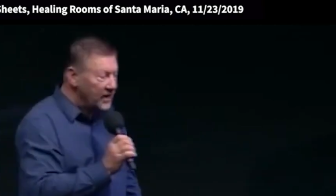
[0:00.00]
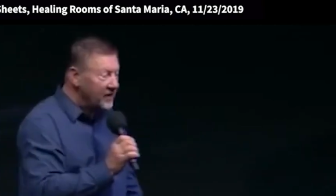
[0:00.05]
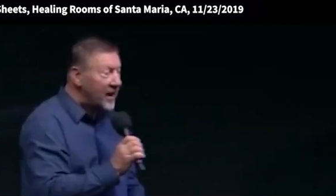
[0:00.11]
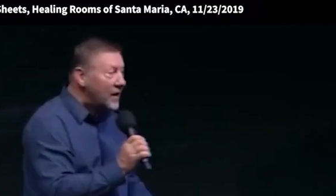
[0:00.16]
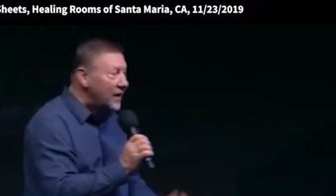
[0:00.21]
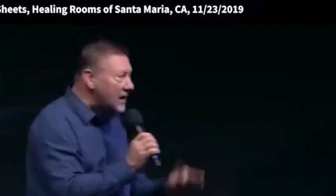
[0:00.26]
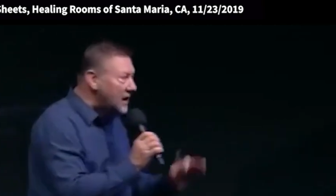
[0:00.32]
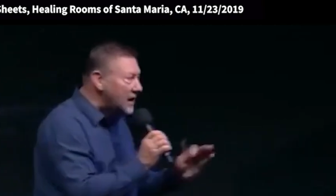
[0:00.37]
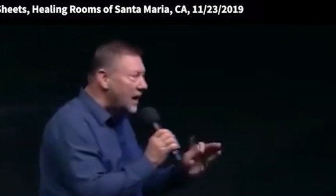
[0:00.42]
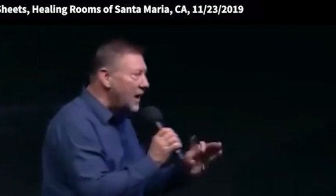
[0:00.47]
And
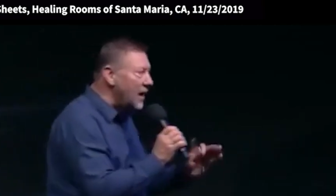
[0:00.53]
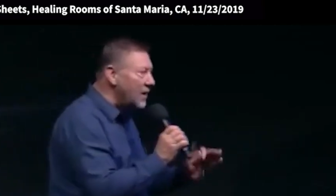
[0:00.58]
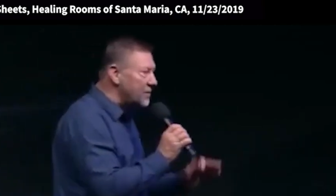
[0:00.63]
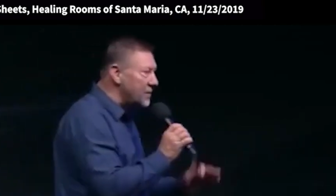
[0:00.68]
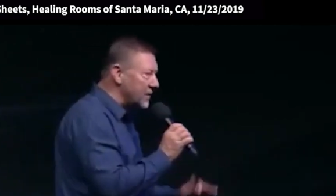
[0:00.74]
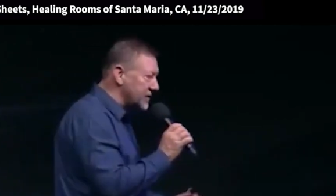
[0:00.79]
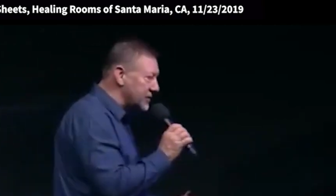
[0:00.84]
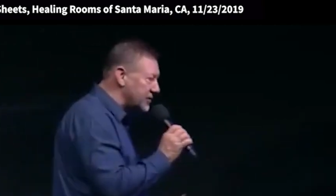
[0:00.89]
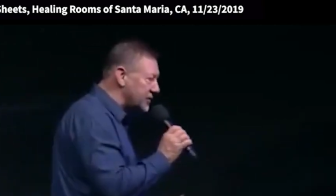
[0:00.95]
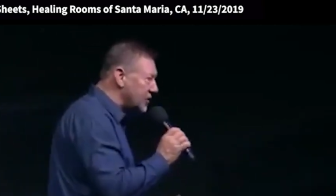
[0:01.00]
they'll
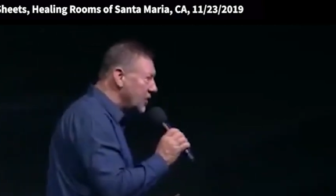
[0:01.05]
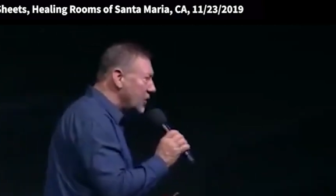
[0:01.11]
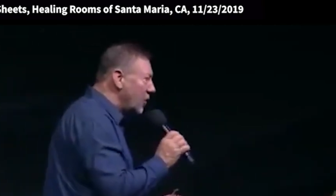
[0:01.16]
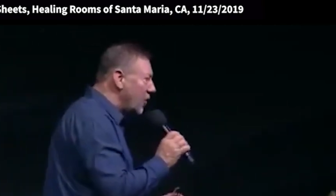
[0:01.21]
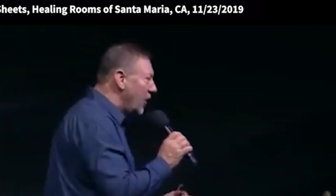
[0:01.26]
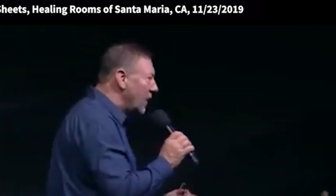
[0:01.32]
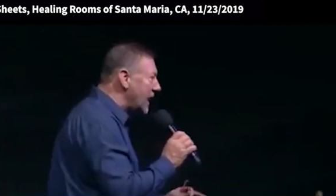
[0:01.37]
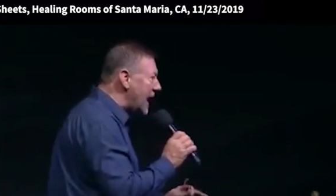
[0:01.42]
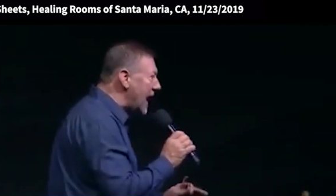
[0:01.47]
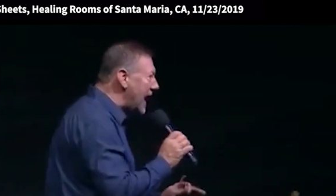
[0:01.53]
accomplish
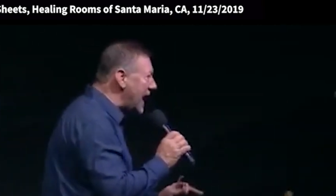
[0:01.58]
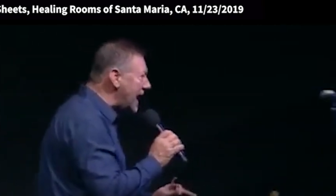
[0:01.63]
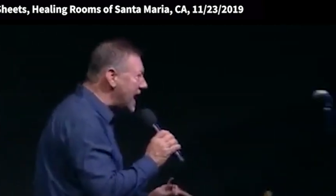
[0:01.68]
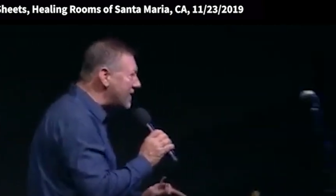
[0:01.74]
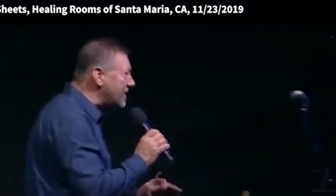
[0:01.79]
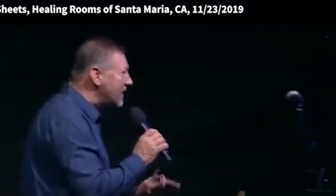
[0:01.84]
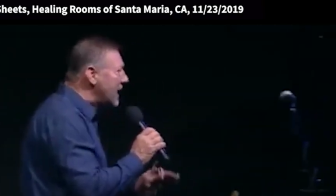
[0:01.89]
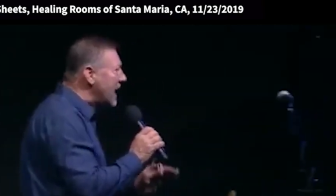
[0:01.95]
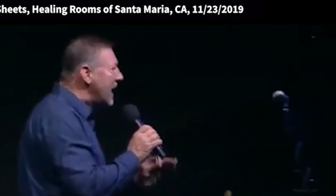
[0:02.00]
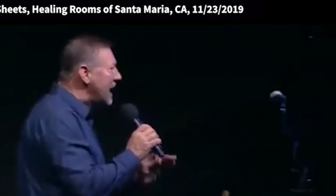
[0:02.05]
what I
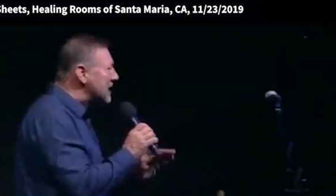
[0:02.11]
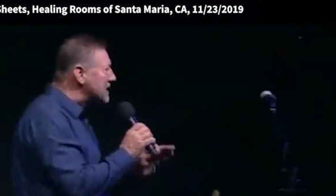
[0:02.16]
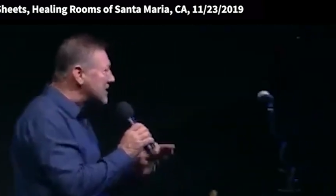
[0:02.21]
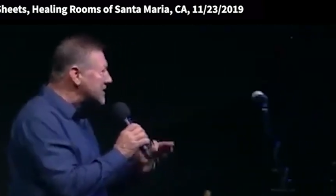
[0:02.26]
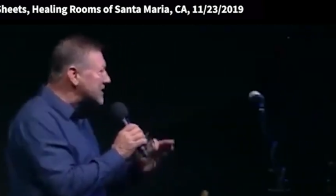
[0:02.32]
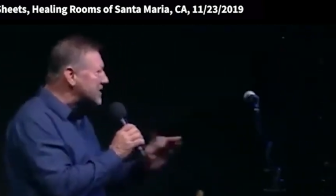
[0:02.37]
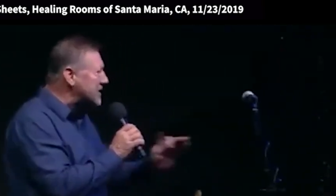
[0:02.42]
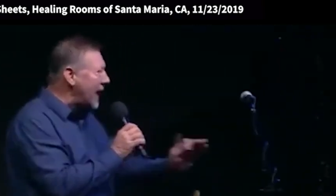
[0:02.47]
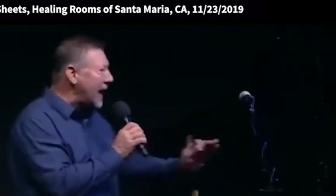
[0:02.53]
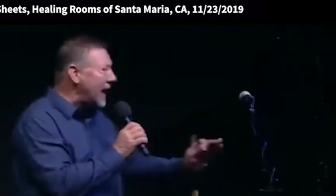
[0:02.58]
have
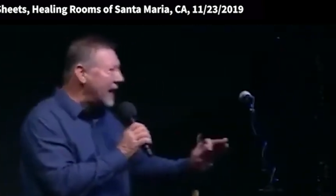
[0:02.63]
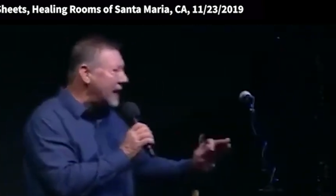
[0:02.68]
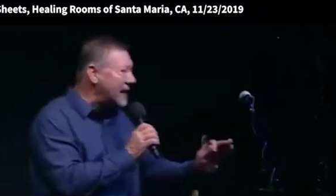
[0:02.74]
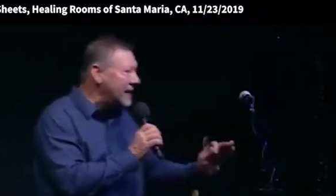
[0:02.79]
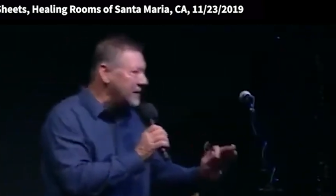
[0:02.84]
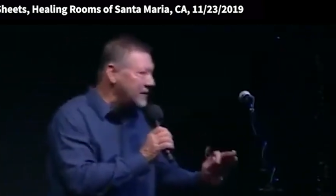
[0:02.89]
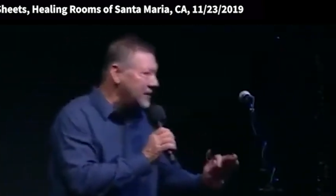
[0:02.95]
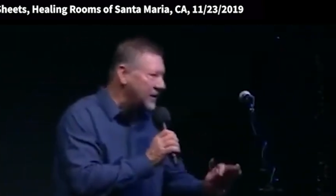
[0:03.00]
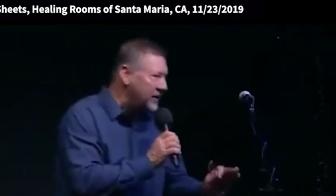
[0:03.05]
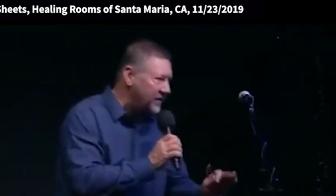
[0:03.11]

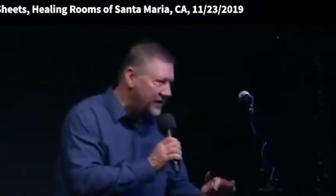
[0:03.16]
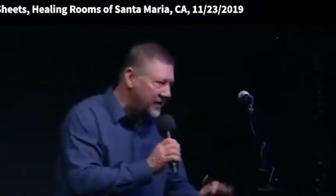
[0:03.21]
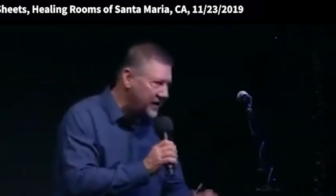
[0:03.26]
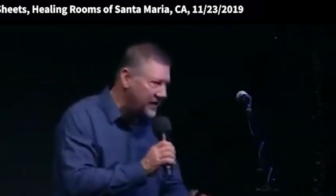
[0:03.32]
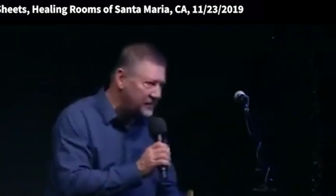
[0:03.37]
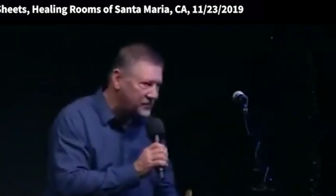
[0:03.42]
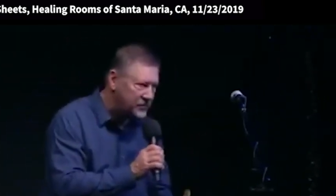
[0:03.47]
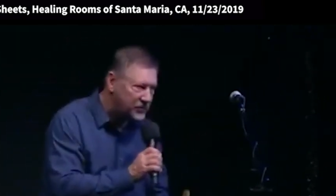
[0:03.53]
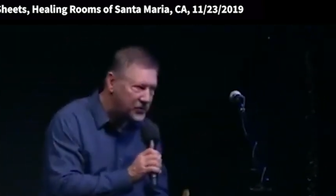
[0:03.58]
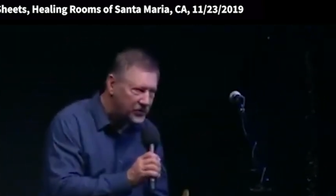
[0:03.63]
assigned
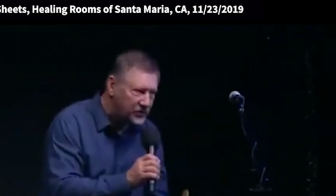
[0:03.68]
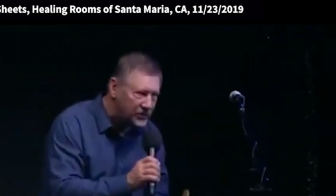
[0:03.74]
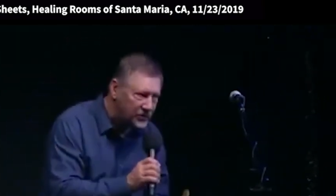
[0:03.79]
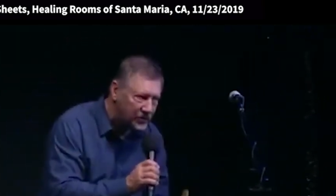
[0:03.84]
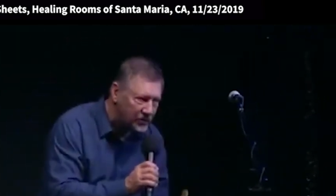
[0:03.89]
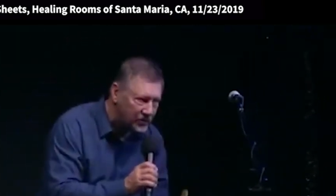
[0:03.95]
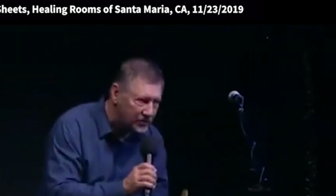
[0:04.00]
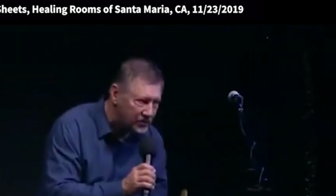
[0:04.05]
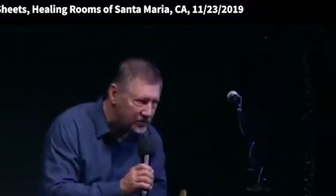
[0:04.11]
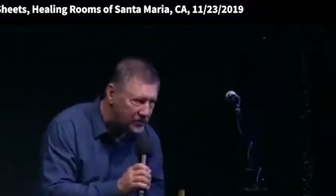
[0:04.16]
them to
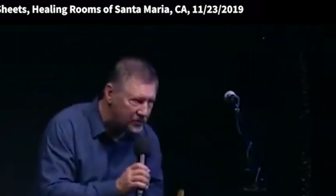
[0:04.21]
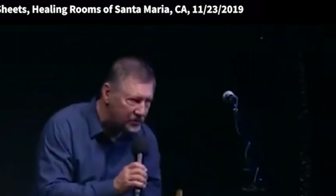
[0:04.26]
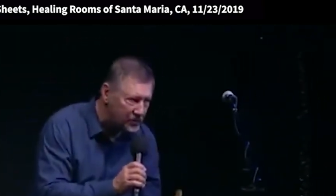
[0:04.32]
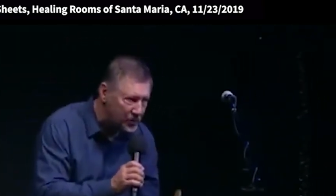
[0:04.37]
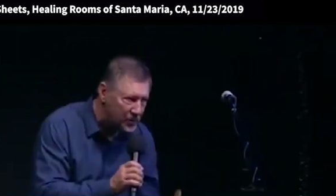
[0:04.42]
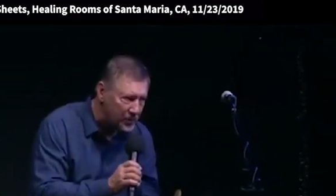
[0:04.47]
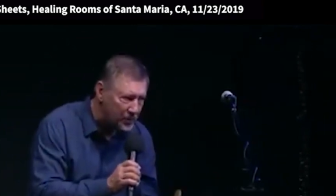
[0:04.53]
do.